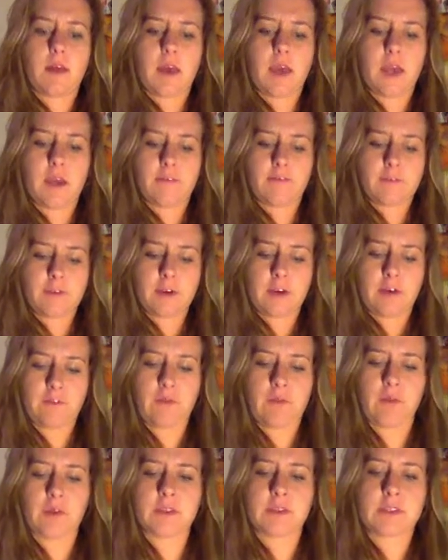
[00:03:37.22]
after
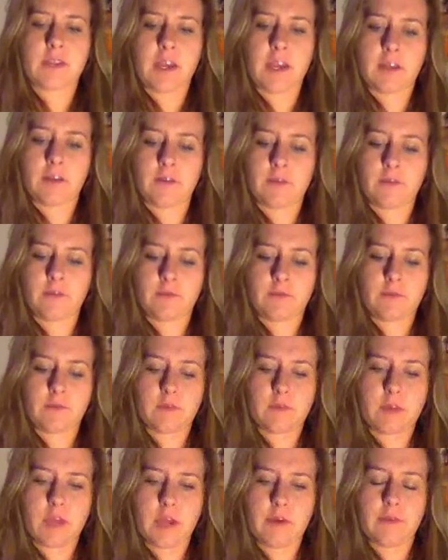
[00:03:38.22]
everyone is kind of
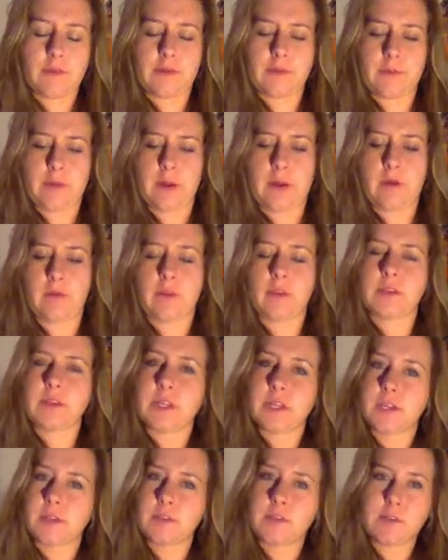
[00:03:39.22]
gathered around,
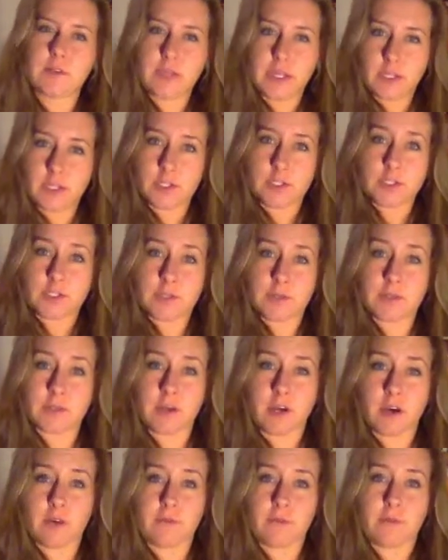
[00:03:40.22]
you take your shoes
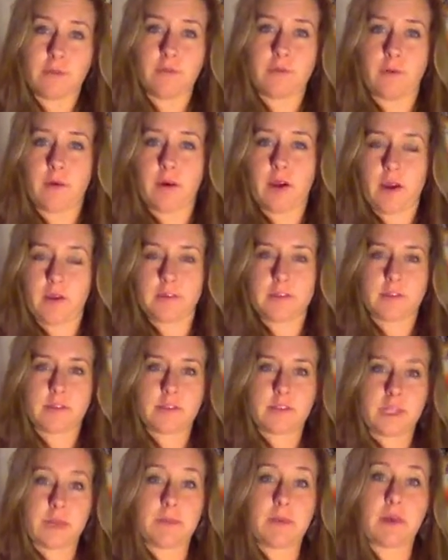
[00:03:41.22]
off before
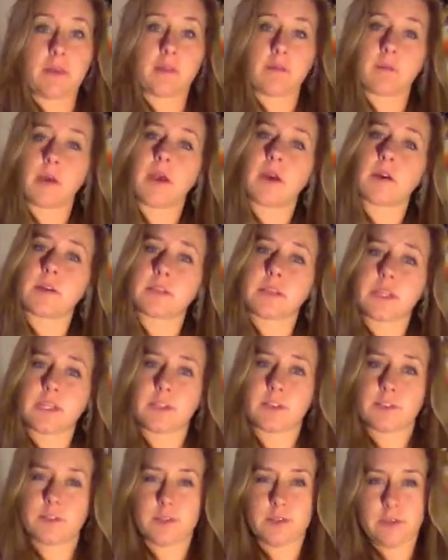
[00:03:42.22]
stepping on the mat, or take
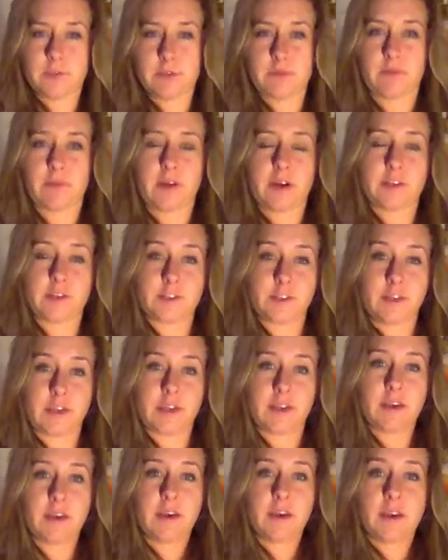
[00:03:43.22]
your shoes off before
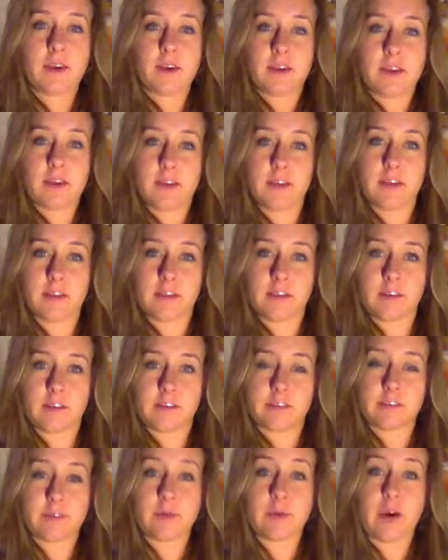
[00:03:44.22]
entering
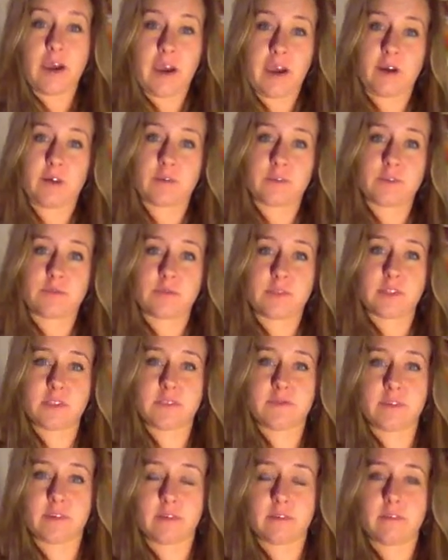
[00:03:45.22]
into a house, which
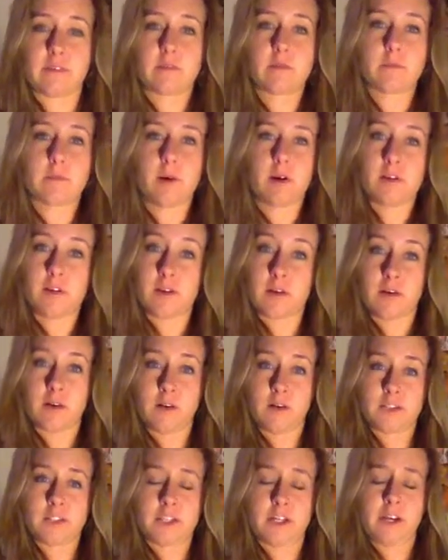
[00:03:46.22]
is part of their
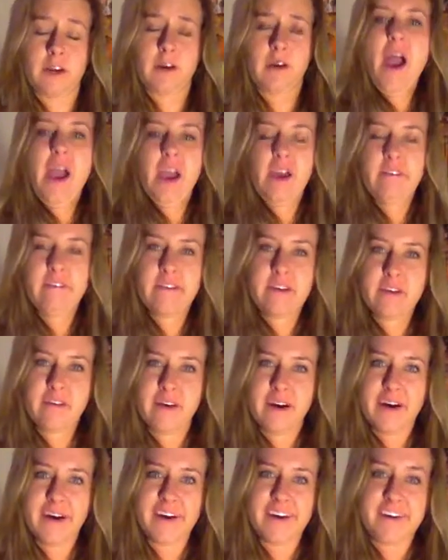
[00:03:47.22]
culture. If you
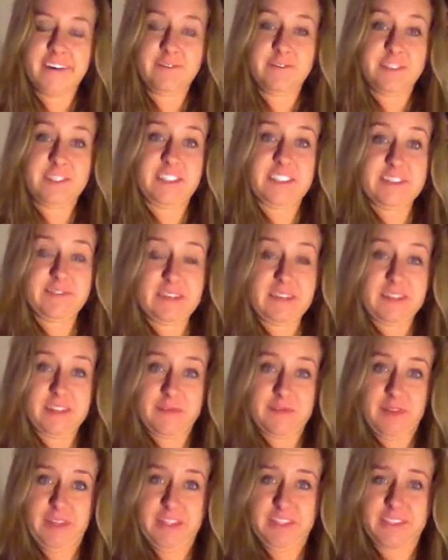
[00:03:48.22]
are receiving the
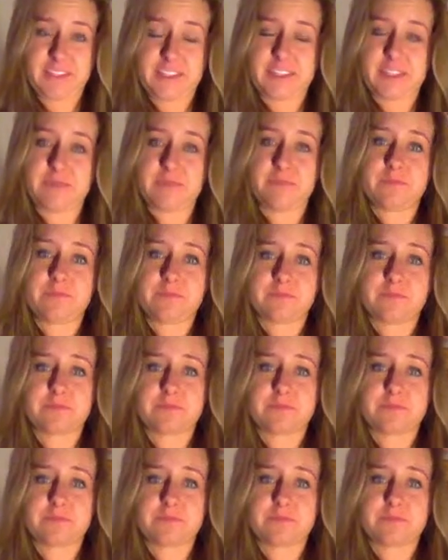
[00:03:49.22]
blessing,